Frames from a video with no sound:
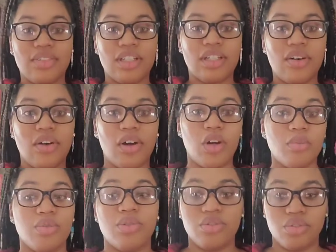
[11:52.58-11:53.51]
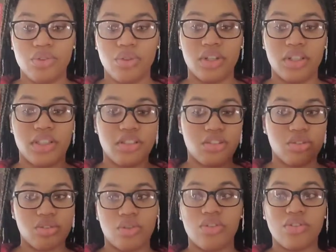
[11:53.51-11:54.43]
video. I hope you enjoyed this
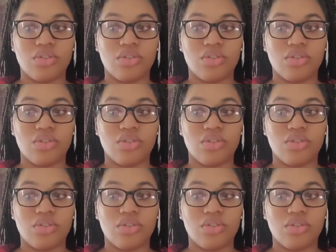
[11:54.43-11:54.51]
short